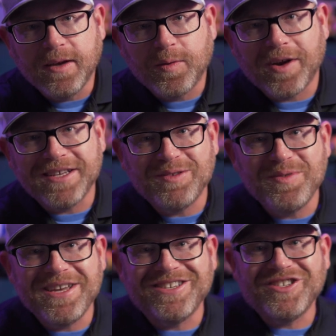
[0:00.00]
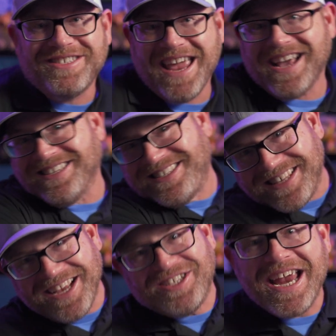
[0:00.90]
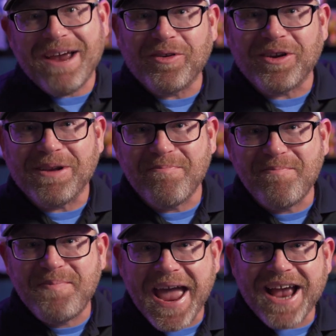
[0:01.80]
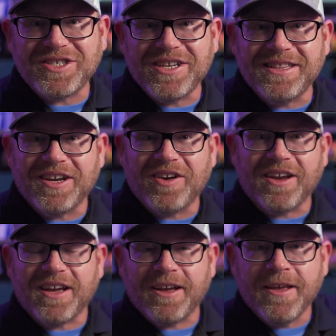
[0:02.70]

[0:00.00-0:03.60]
Where I said we could just take a sledgehammer and bash in their